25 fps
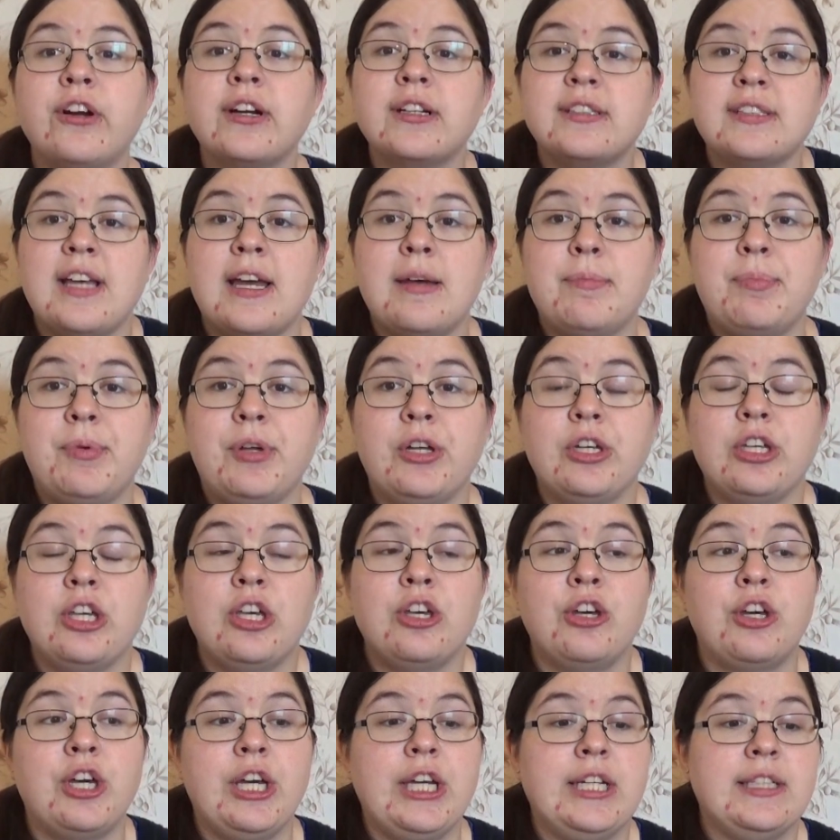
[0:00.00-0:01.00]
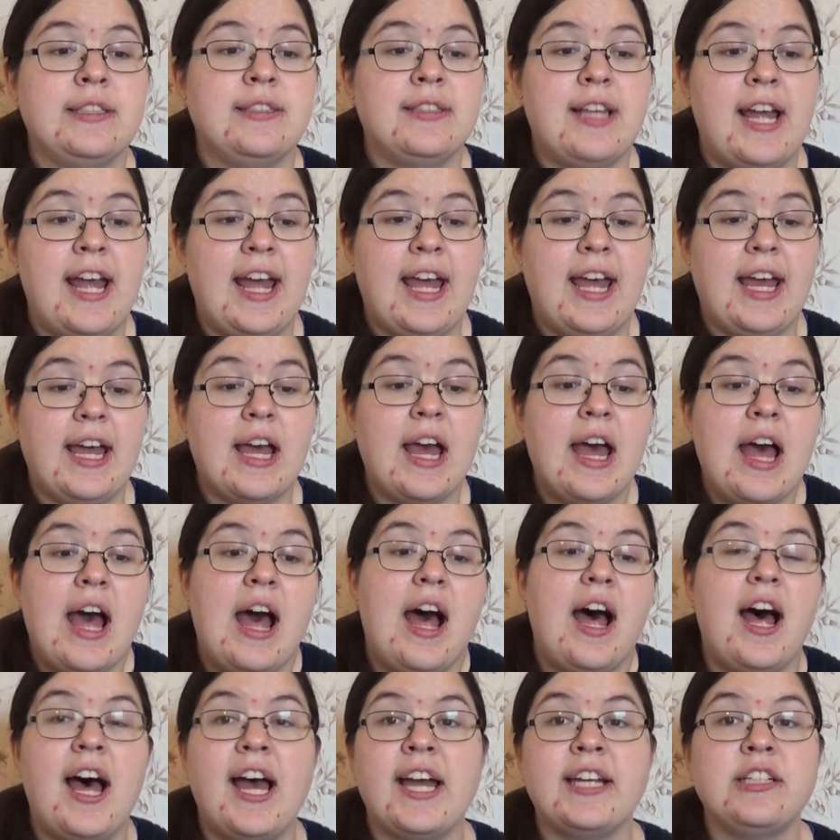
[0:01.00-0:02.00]
example, you could say,
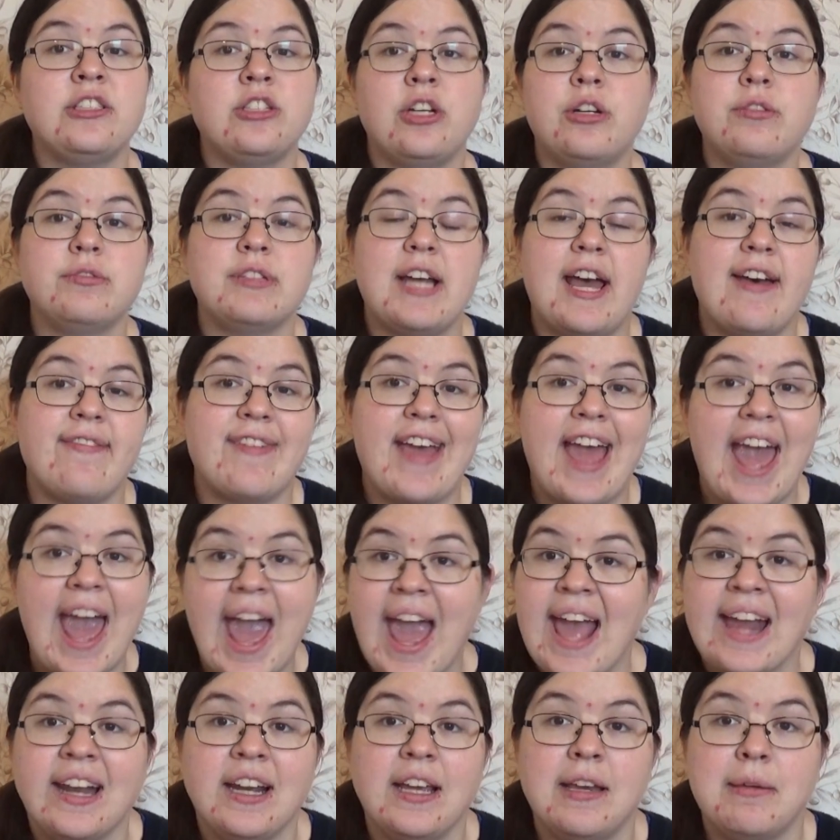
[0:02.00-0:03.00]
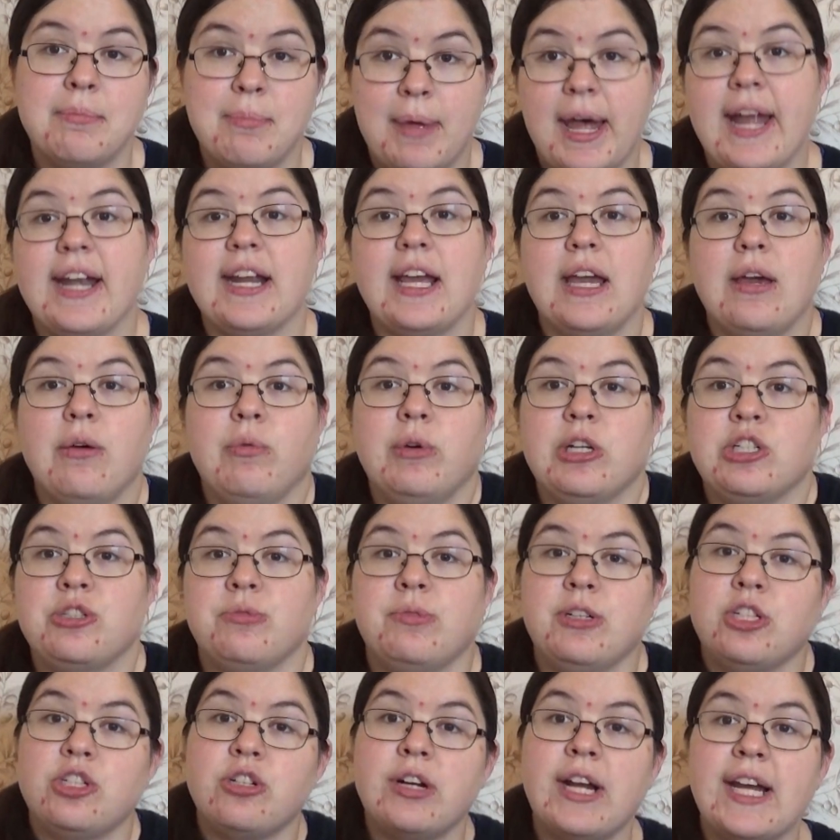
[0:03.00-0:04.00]
I don't have any money, which
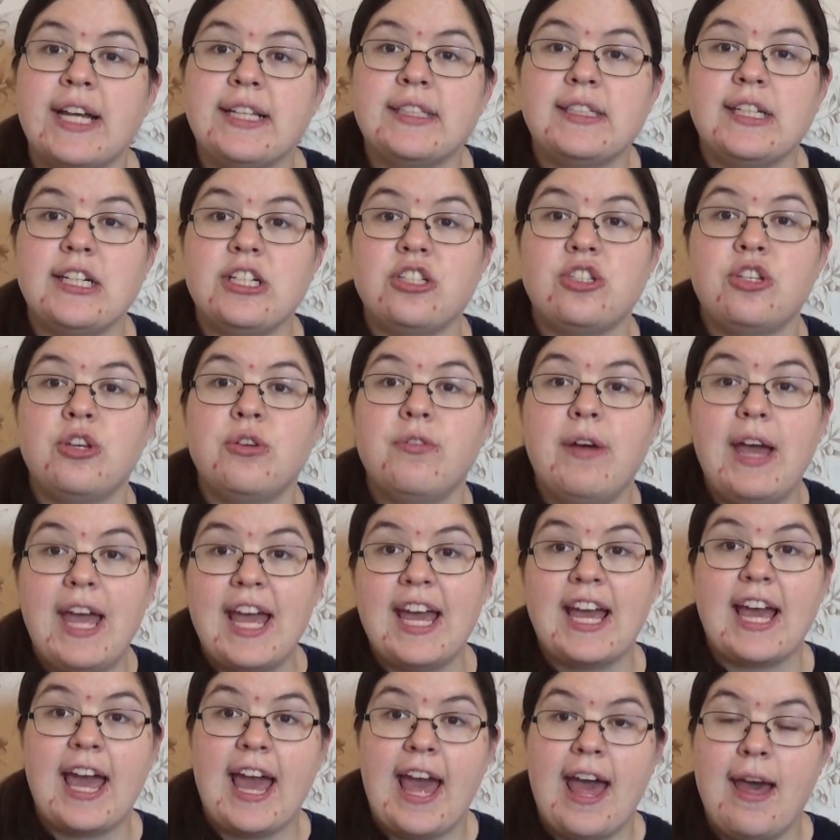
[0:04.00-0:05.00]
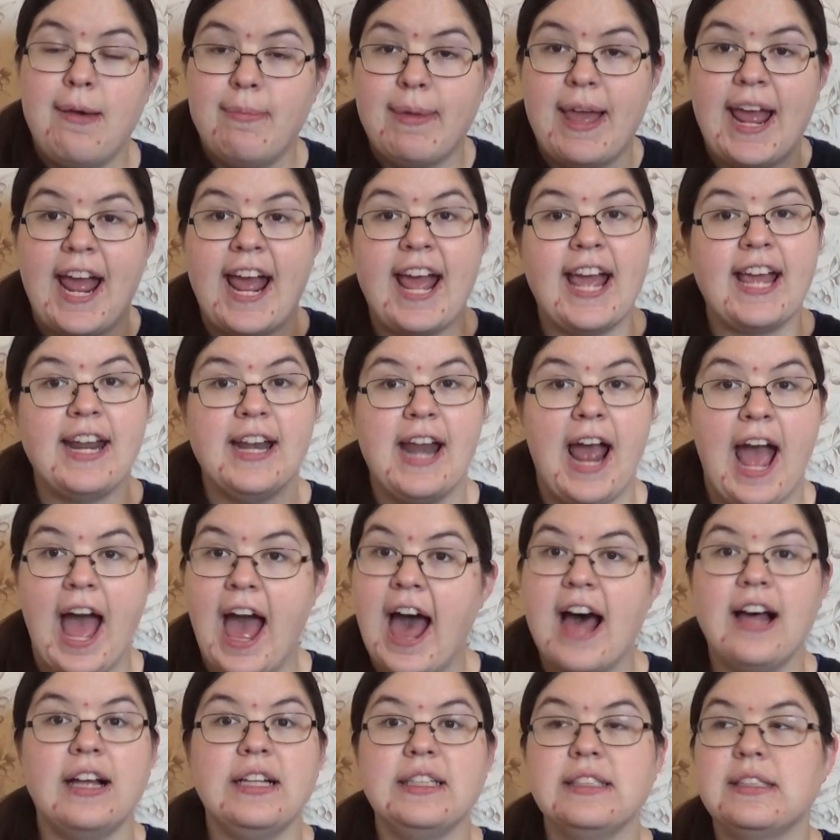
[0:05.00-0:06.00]
would translate to ik heb geen
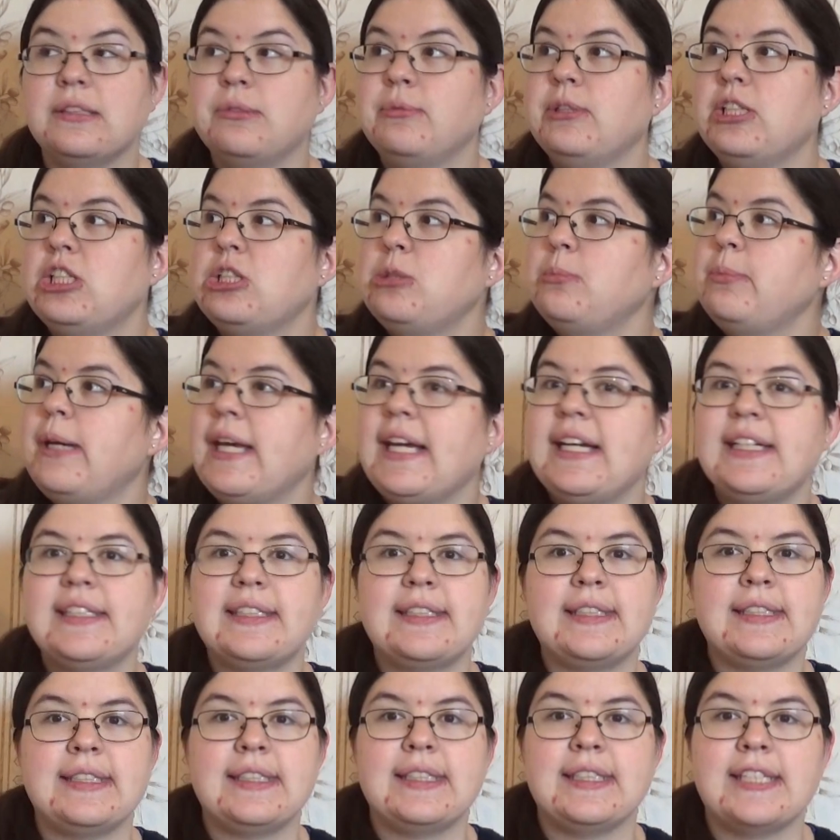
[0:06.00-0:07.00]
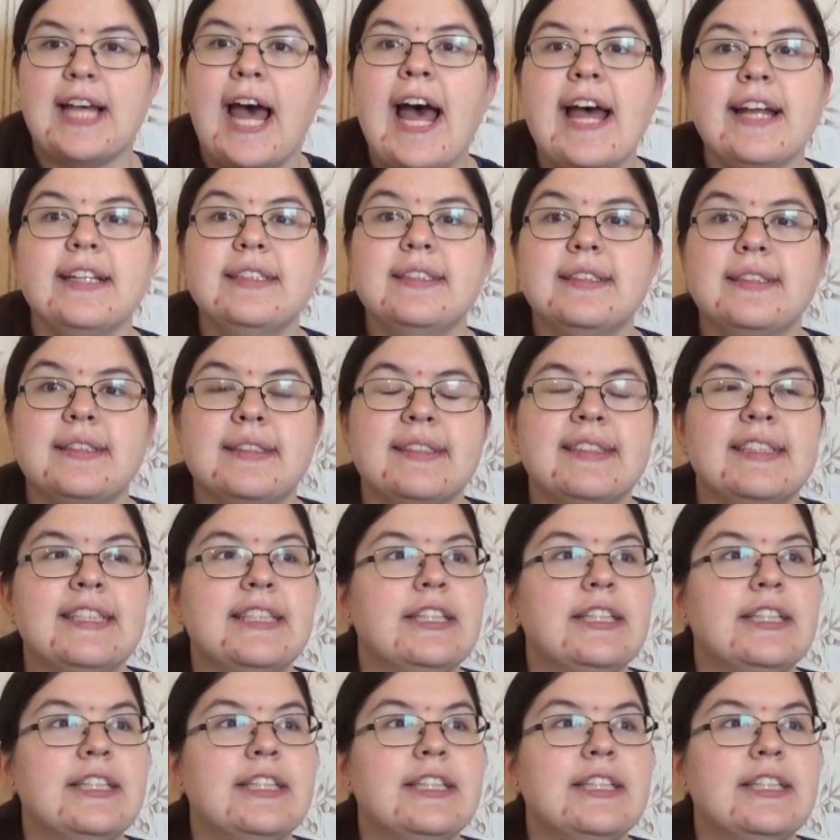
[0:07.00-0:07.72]
geld, which makes sense.